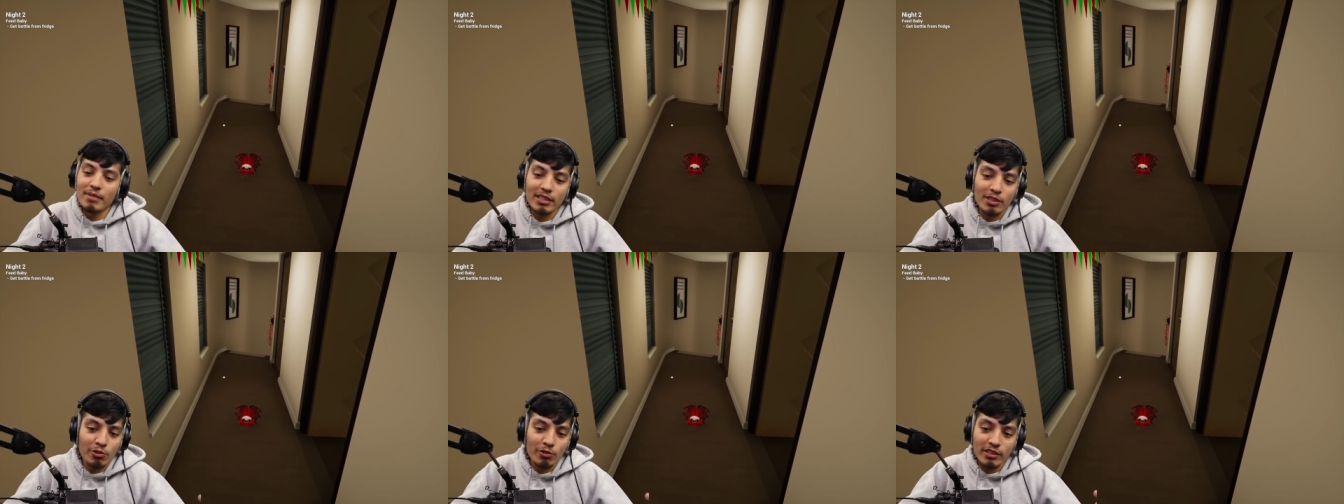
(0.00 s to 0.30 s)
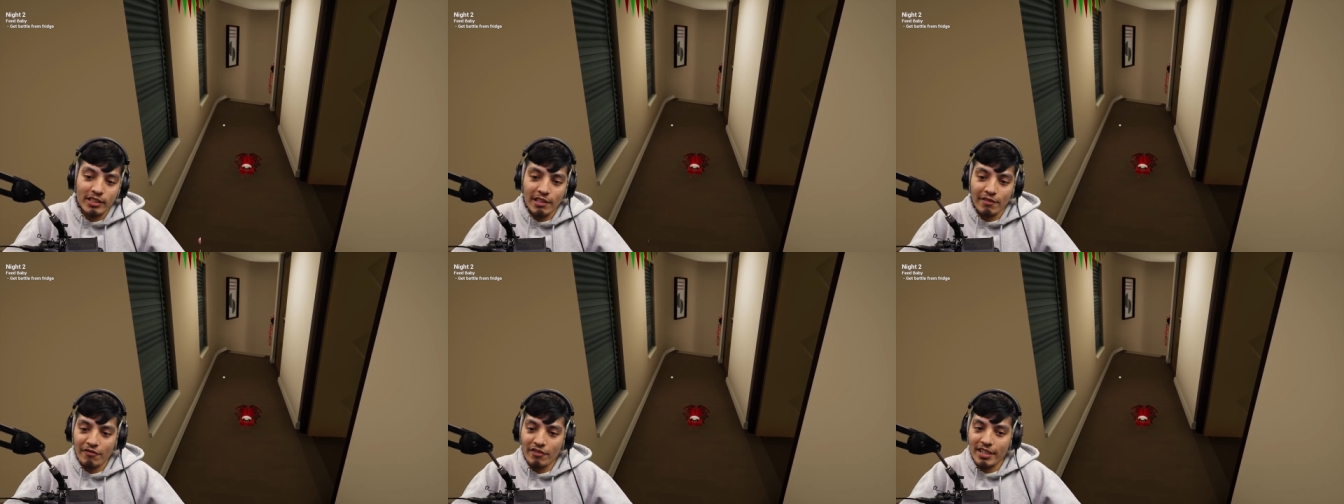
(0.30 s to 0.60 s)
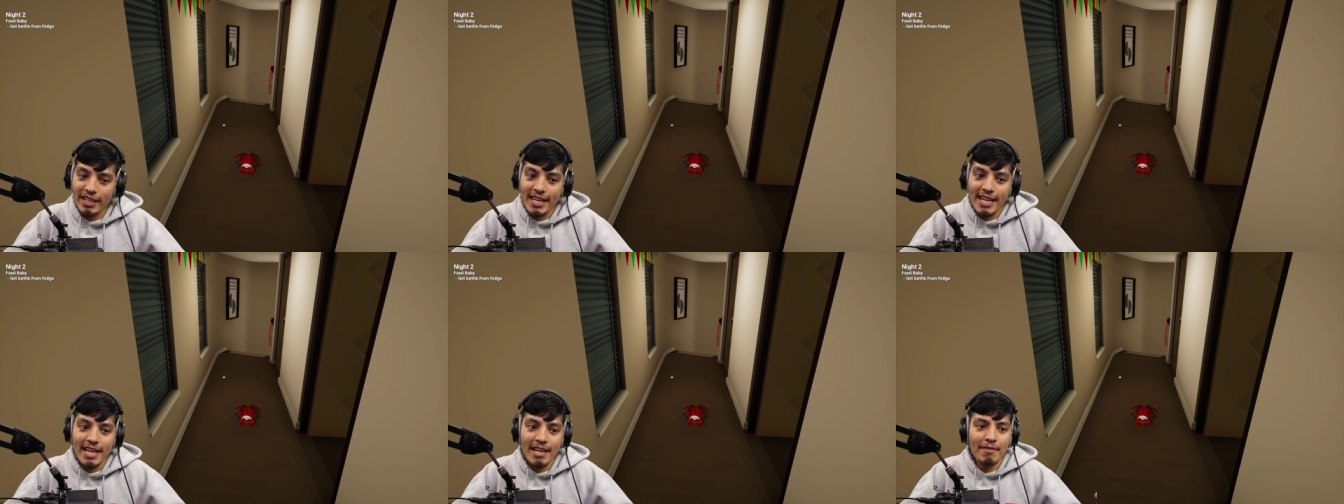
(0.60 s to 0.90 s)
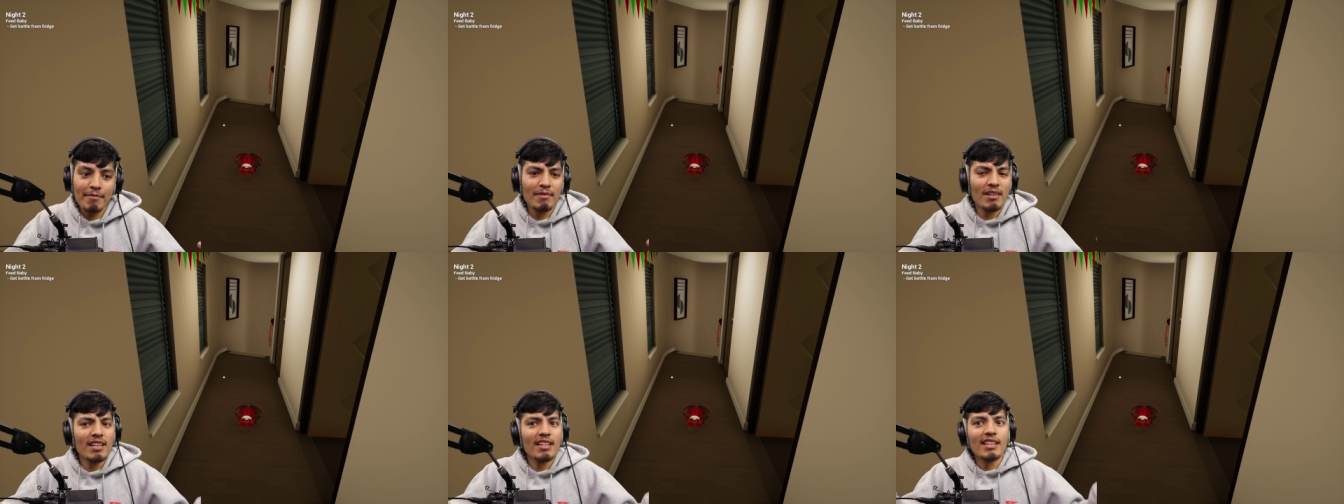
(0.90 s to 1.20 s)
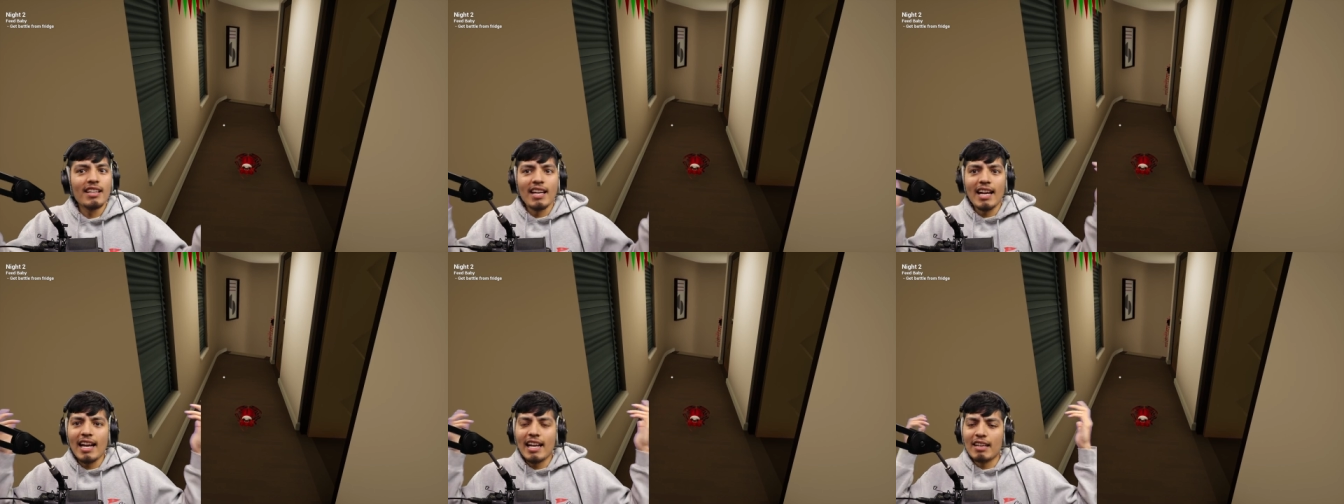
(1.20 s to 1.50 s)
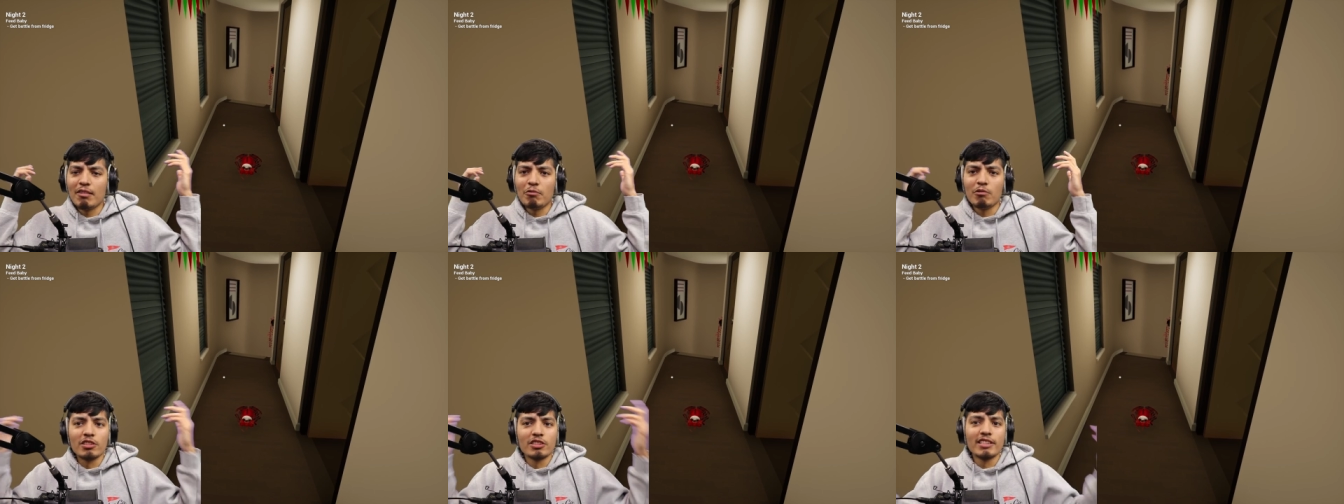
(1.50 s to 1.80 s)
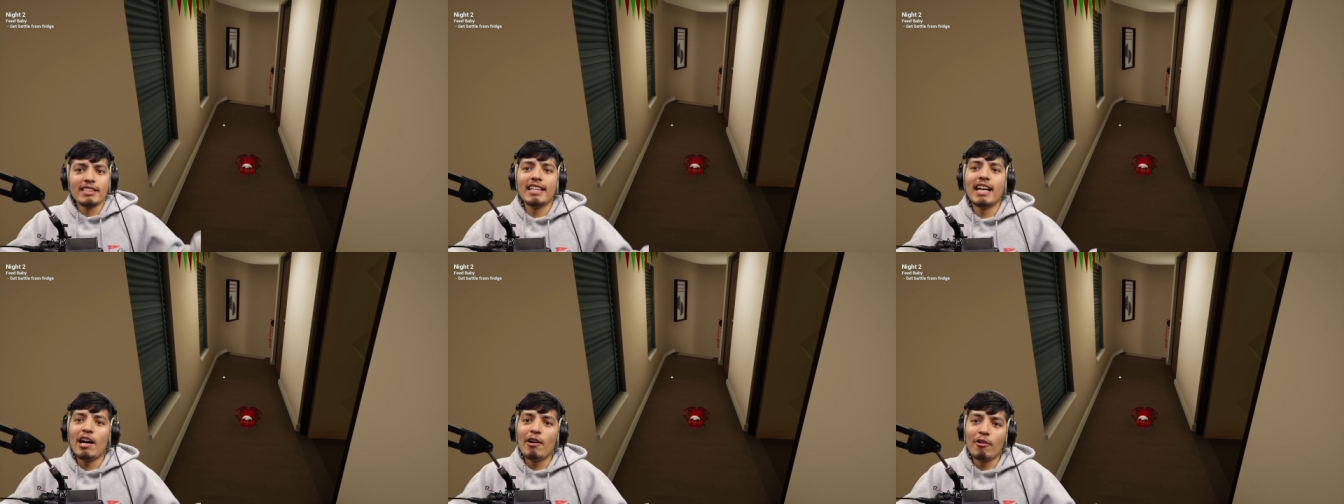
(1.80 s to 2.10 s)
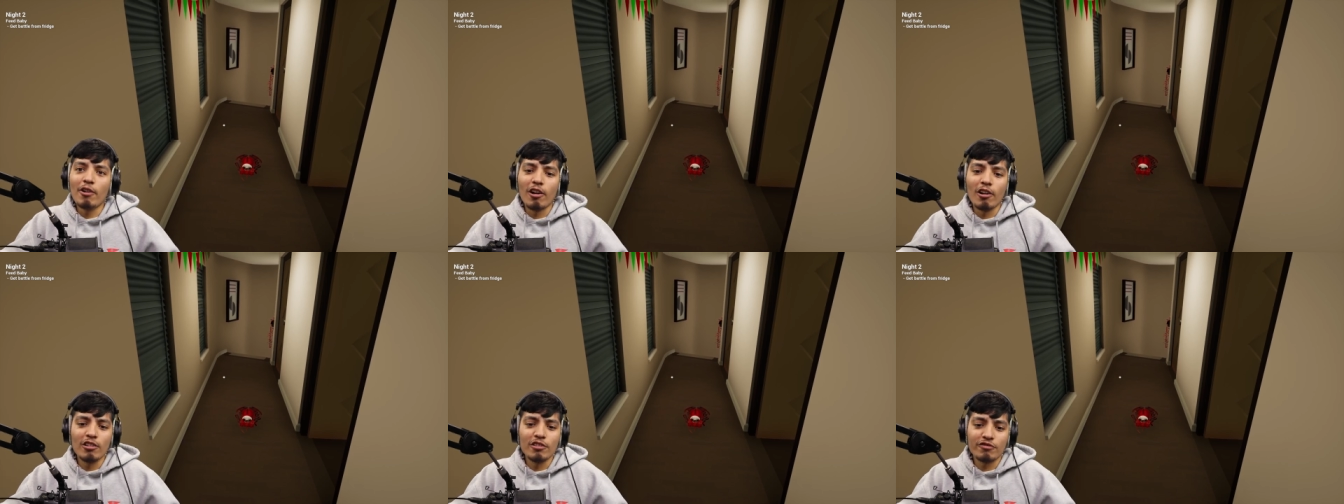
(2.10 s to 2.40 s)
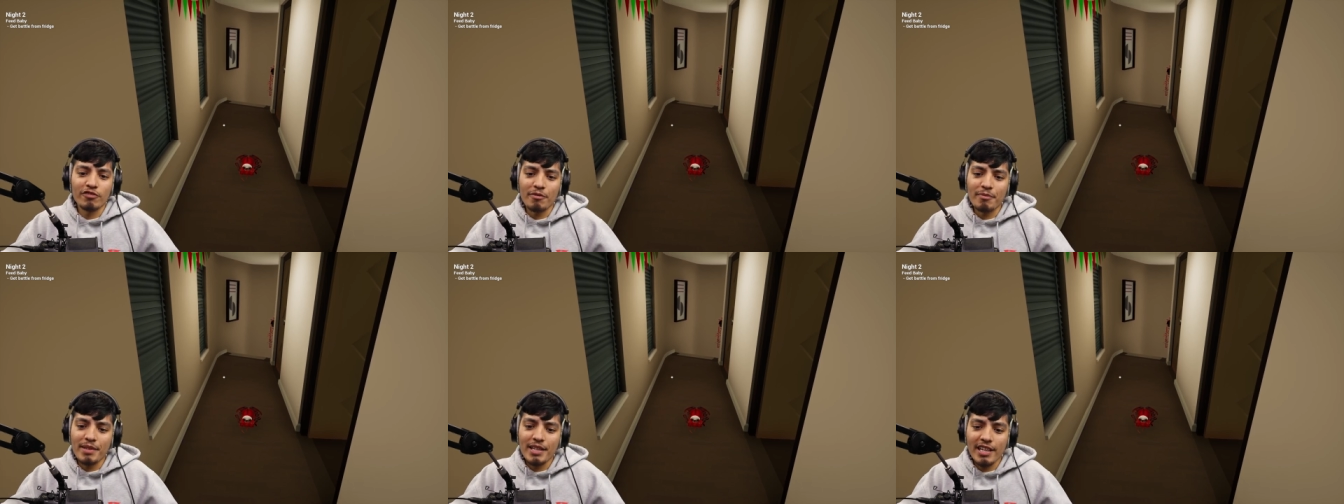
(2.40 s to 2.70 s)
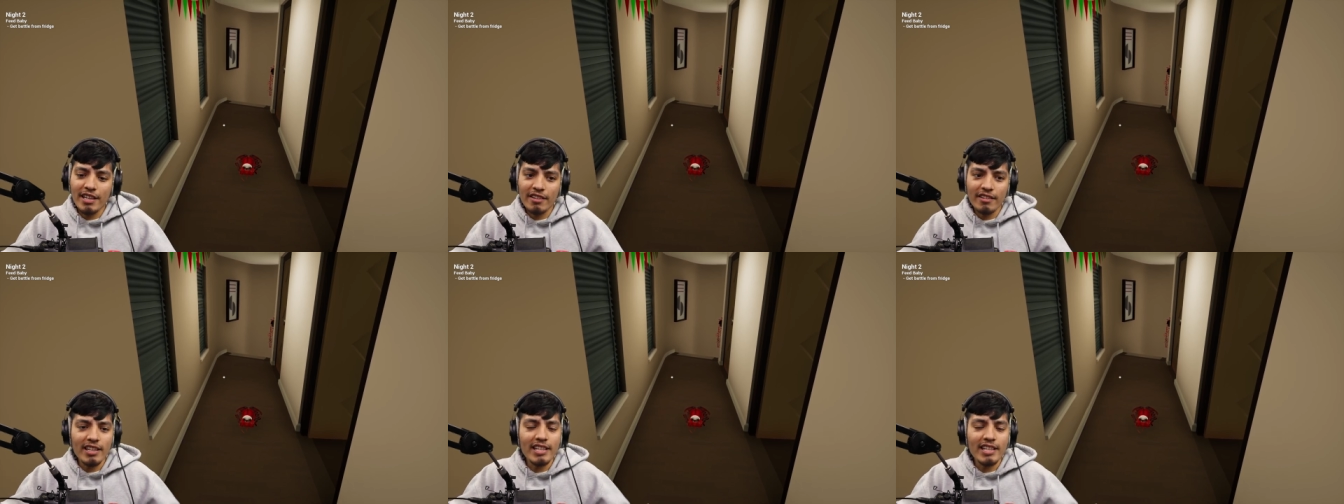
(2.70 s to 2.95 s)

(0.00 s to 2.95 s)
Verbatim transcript: into a different game, and we'll see how it goes from here.